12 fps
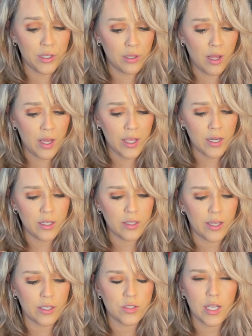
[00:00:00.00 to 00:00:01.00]
line.
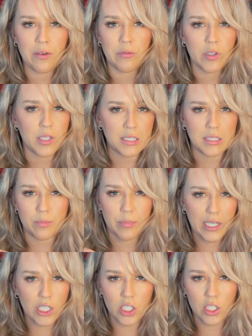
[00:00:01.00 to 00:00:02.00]
They used to have these
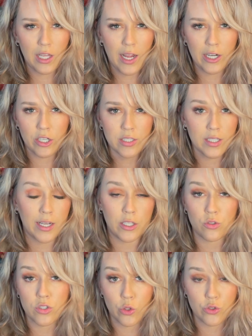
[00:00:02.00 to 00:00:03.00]
bigger liners, and I
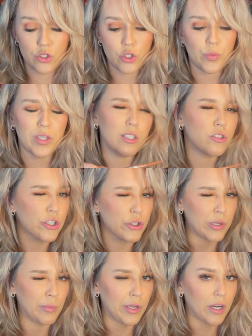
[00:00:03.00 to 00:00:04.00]
use those too, but these are
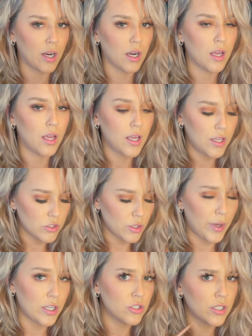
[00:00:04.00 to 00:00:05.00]
creamier. So I'm
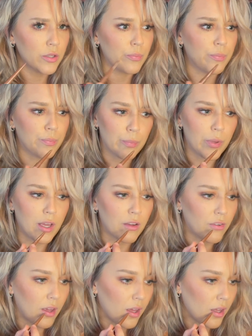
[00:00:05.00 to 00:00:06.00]
actually a big
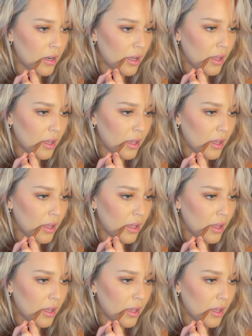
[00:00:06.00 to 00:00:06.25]
fan.